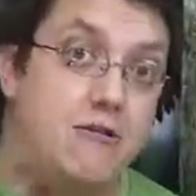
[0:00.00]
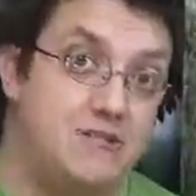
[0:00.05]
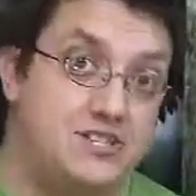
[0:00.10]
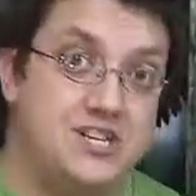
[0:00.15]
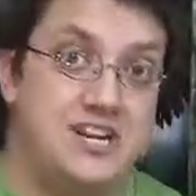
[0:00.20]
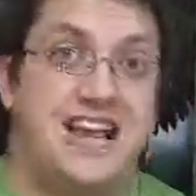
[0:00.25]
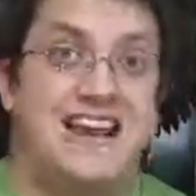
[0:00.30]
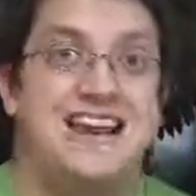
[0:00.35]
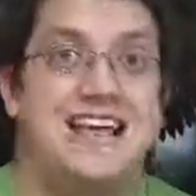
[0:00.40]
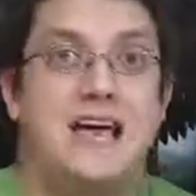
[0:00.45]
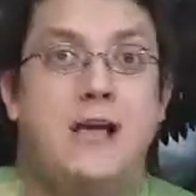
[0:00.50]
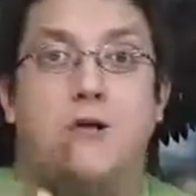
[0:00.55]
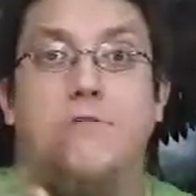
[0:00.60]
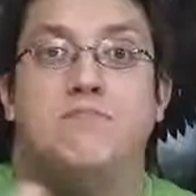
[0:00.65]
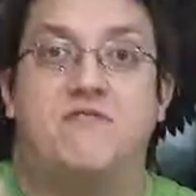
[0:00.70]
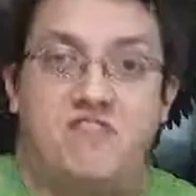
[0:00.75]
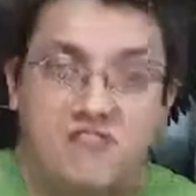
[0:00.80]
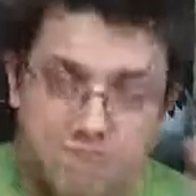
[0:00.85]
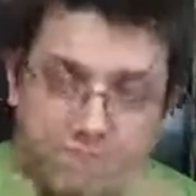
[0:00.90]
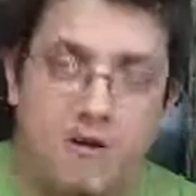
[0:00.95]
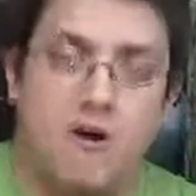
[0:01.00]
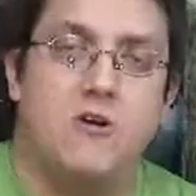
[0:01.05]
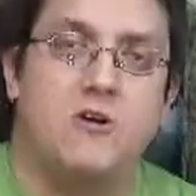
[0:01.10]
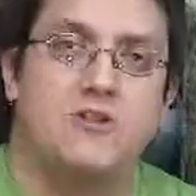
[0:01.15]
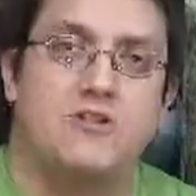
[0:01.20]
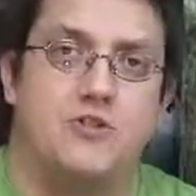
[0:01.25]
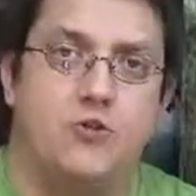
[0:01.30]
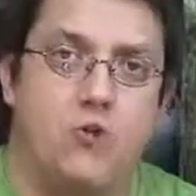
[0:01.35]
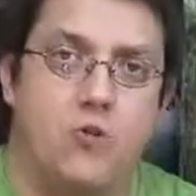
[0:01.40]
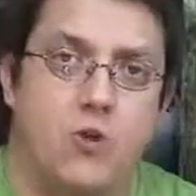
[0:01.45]
which kind of helped
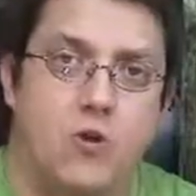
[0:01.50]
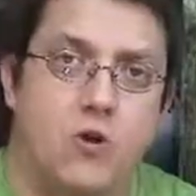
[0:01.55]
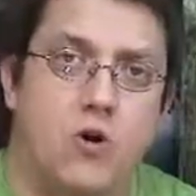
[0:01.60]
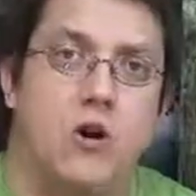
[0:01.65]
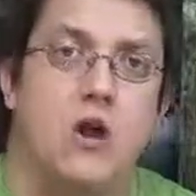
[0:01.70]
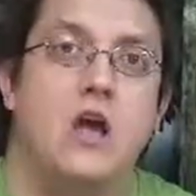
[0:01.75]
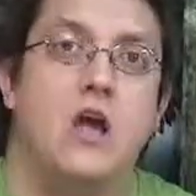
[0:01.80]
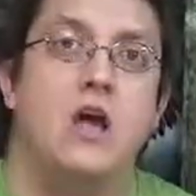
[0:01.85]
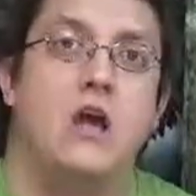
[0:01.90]
spark the war.